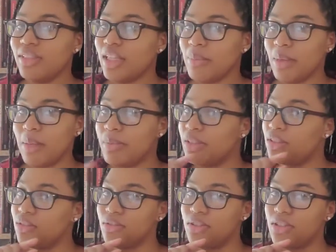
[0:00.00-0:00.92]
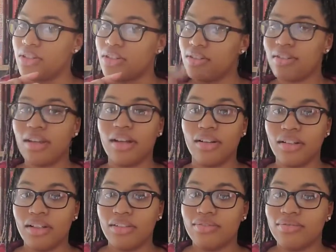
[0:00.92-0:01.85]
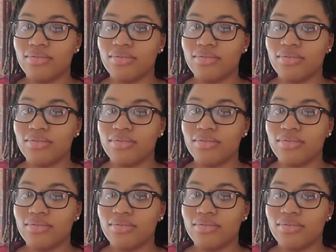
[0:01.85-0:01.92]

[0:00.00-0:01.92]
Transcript: it might be a little serious. I don't know.